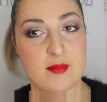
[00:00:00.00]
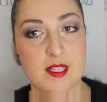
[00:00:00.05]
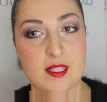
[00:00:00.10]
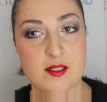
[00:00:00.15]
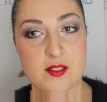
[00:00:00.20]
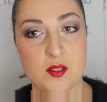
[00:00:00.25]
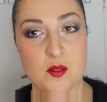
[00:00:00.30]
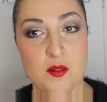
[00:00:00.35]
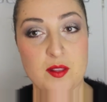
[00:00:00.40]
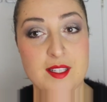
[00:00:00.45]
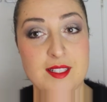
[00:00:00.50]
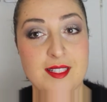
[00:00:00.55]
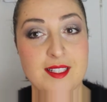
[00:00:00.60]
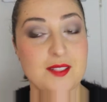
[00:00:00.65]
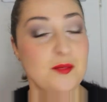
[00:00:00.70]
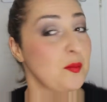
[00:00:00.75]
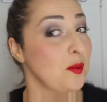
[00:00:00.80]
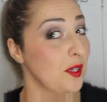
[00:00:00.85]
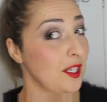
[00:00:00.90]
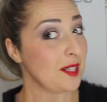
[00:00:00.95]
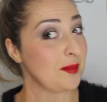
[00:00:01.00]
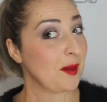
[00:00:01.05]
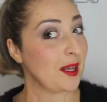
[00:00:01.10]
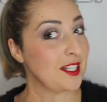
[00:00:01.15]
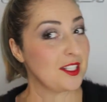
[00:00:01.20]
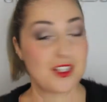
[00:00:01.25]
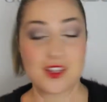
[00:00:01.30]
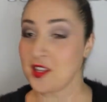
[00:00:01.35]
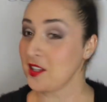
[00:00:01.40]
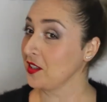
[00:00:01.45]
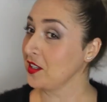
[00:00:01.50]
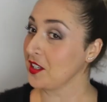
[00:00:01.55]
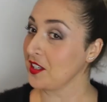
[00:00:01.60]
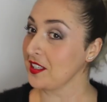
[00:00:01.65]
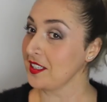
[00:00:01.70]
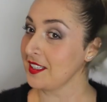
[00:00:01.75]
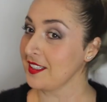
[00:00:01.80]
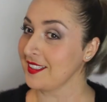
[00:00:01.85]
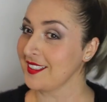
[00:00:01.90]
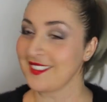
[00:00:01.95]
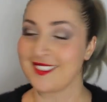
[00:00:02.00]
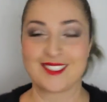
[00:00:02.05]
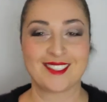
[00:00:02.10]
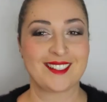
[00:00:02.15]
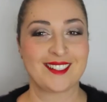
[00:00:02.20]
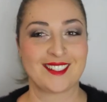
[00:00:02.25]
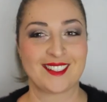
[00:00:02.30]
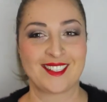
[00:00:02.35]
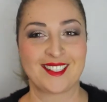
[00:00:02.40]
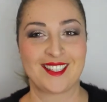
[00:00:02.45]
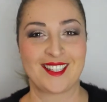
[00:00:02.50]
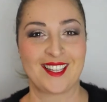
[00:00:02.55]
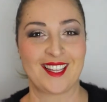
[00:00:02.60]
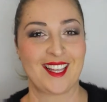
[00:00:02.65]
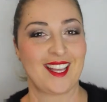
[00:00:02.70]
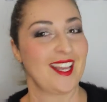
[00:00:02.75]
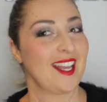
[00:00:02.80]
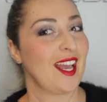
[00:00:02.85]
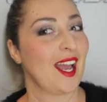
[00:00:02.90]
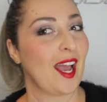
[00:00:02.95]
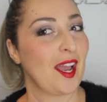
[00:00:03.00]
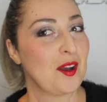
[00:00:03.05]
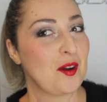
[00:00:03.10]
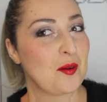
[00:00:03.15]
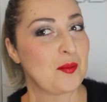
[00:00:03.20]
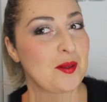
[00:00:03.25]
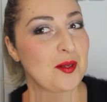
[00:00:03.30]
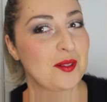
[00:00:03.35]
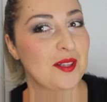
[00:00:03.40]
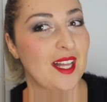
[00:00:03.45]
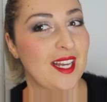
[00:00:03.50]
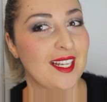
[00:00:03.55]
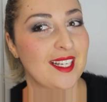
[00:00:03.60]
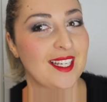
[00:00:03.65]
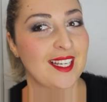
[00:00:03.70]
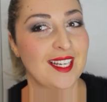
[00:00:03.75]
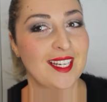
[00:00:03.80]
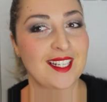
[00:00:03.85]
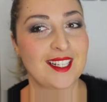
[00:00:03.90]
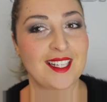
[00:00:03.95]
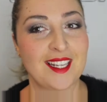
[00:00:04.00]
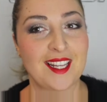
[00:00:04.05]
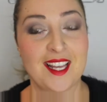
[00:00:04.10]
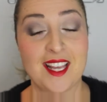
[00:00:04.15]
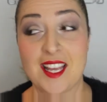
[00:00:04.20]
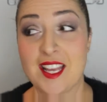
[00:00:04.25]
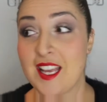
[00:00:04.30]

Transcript: So this is pretty much the look. I hope you like it.